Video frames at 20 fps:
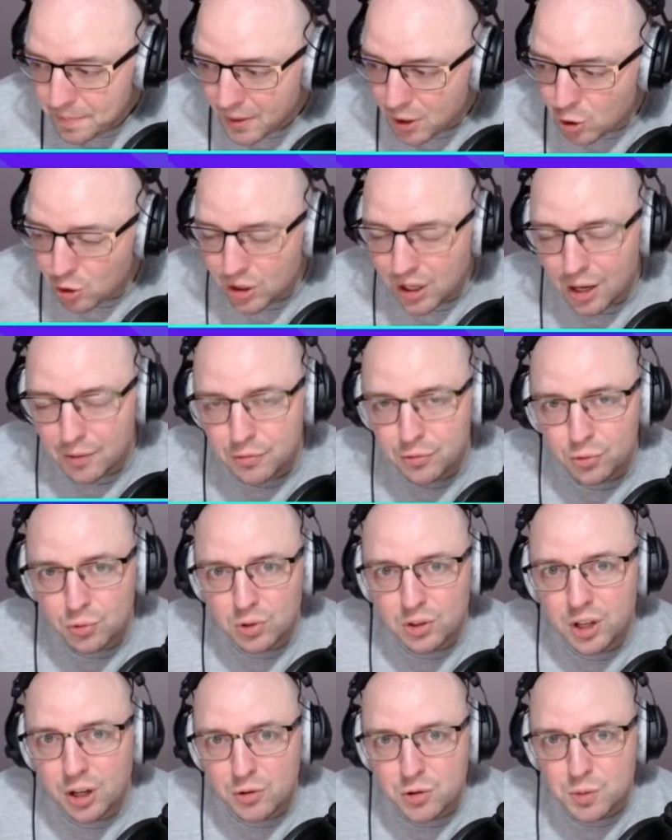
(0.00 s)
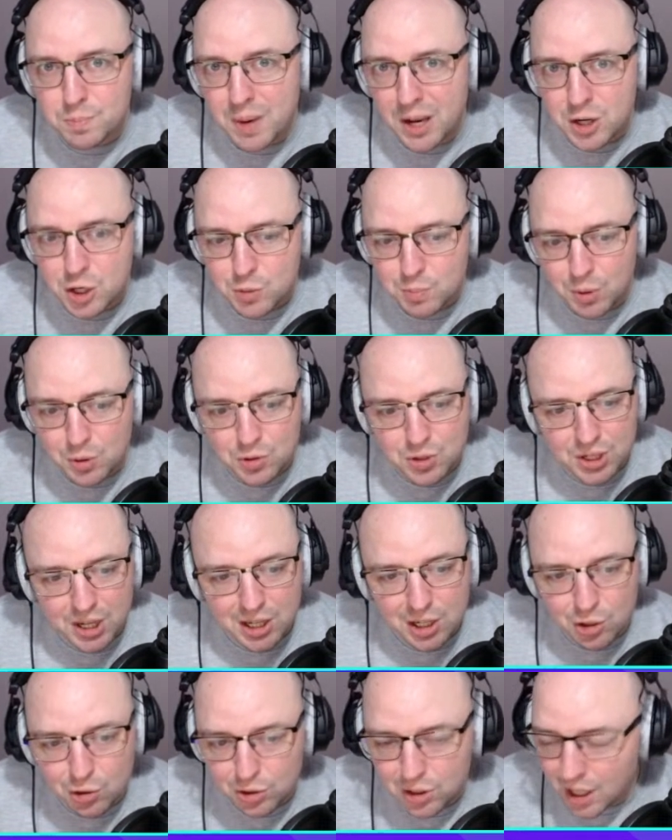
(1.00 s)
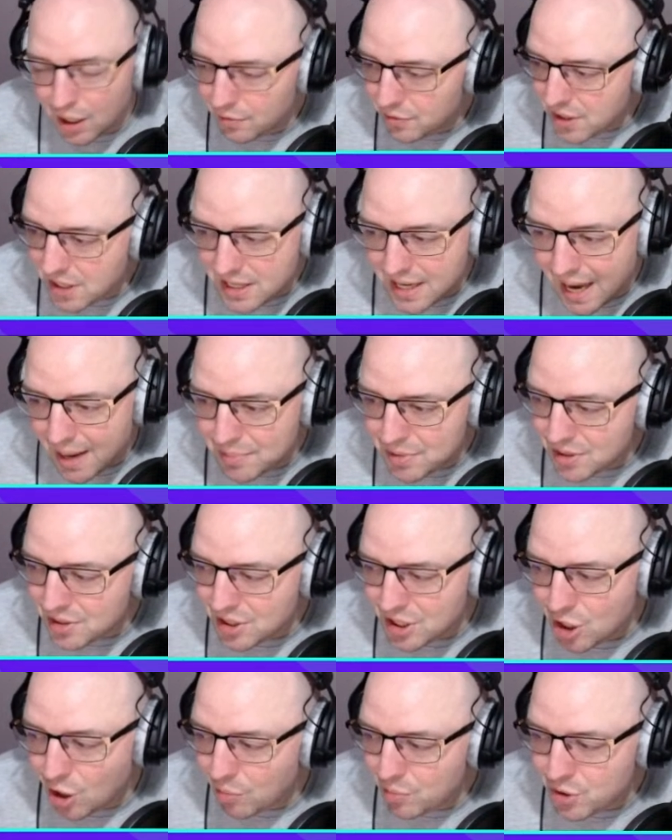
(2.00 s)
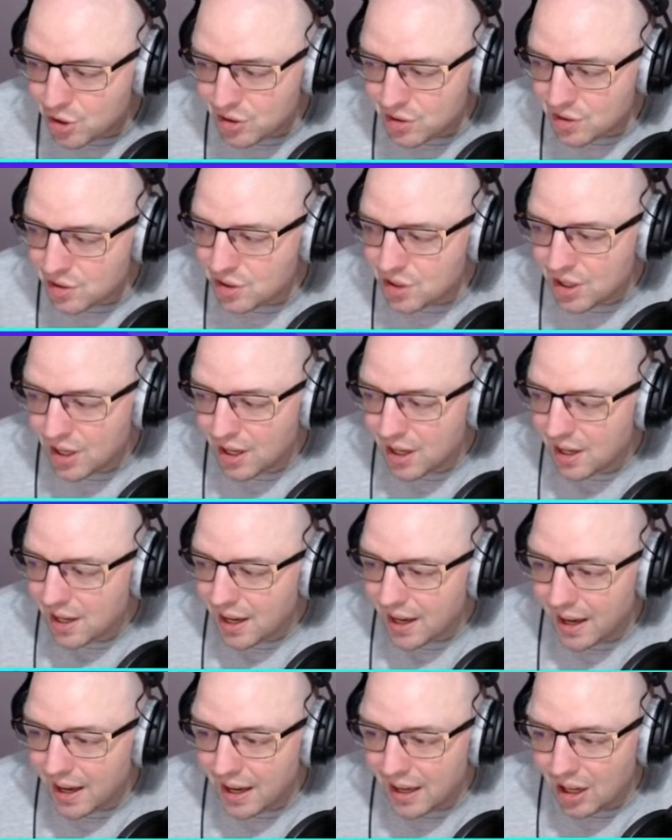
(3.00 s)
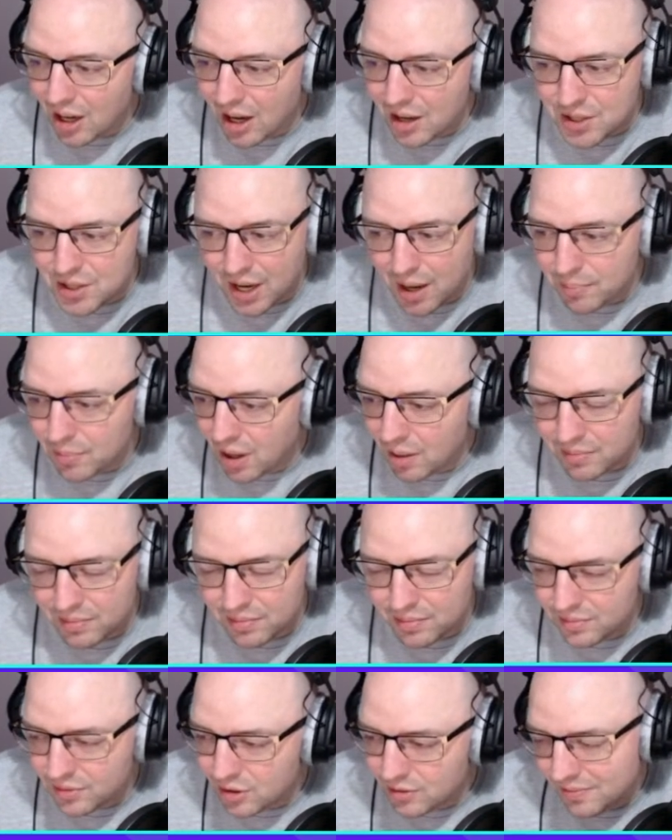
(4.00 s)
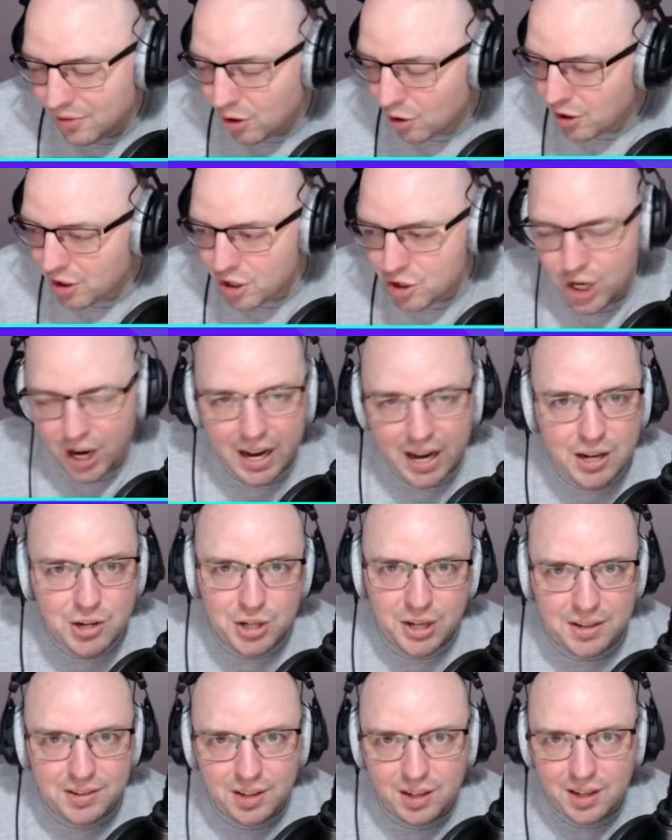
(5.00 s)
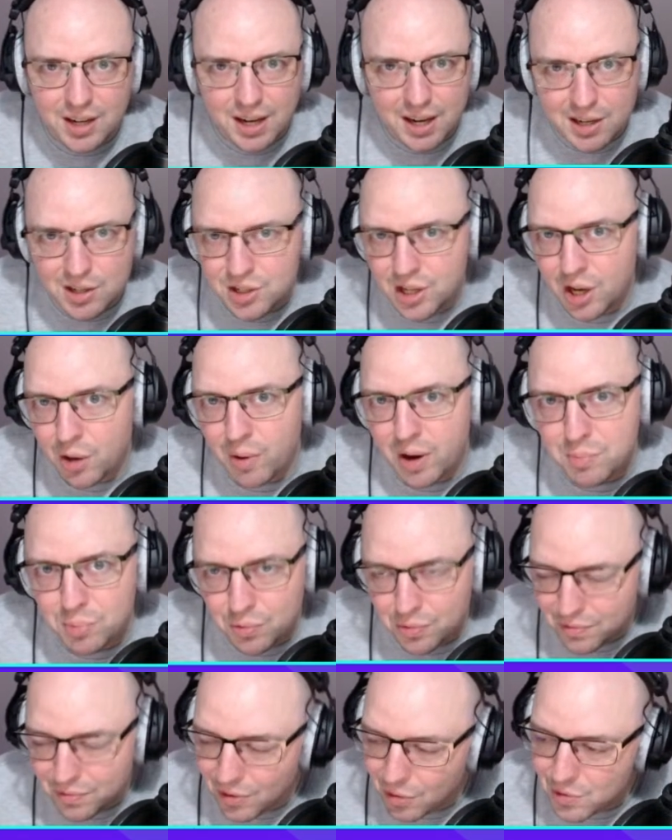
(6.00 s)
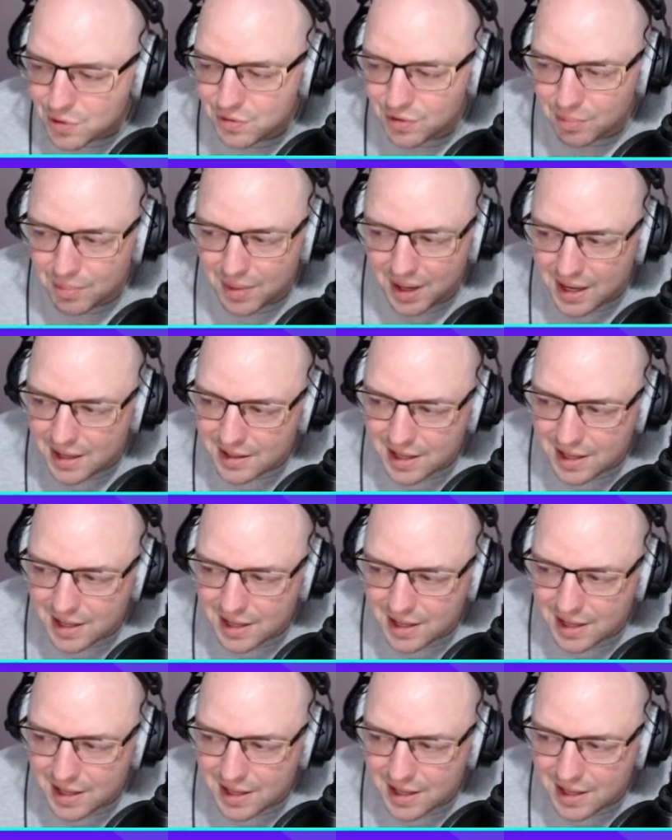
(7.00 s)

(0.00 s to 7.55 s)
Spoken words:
Good luck for all of those bench boosting. Good luck for your captaincy options. Like I say, I'm not going to change anything here. There's no April Fools for me.